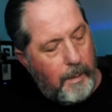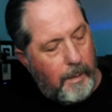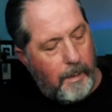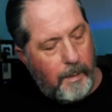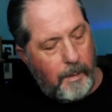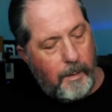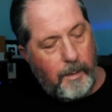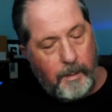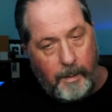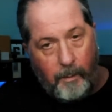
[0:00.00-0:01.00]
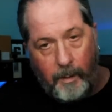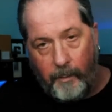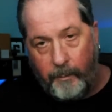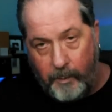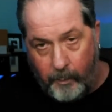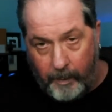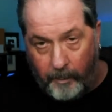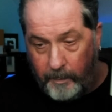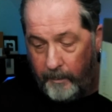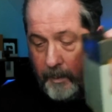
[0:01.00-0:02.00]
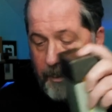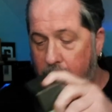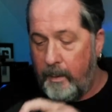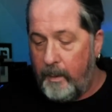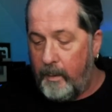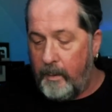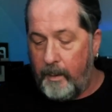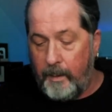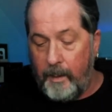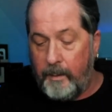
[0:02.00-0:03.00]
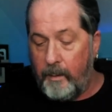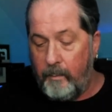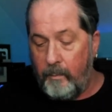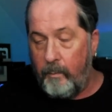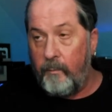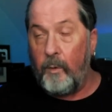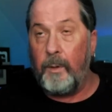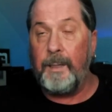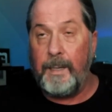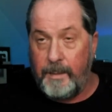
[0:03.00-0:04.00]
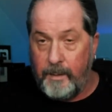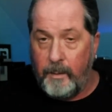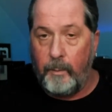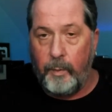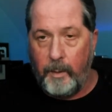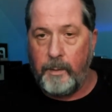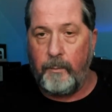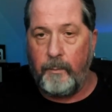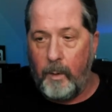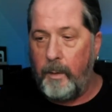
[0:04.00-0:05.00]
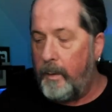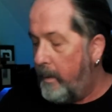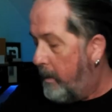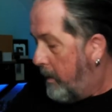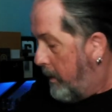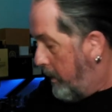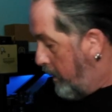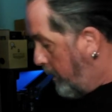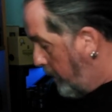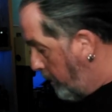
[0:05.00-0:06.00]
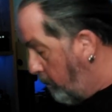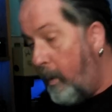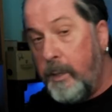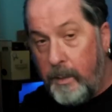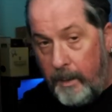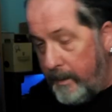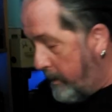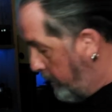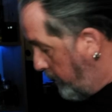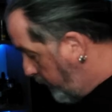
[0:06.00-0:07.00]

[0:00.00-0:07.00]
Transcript: and I now have 2 bottles of it, and I got them for less than the price of one. Much less, in